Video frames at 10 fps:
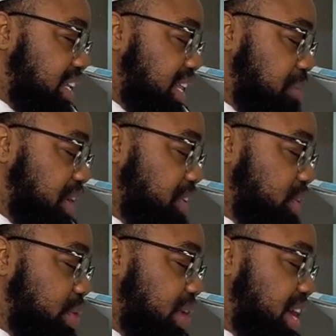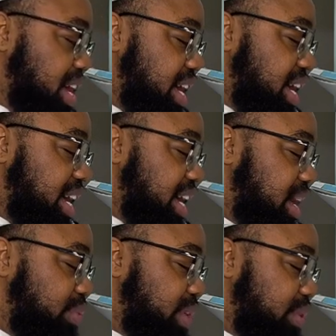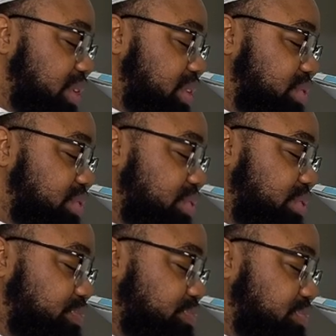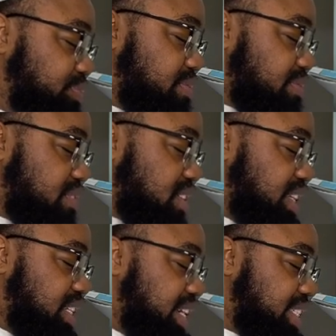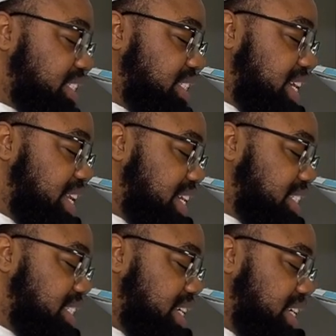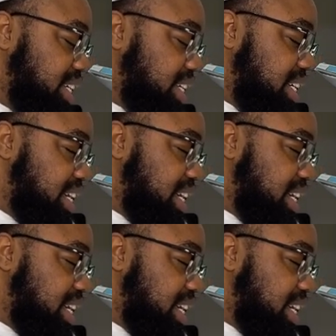let me do. Uh, we're gonna do. Let's see. Let's see.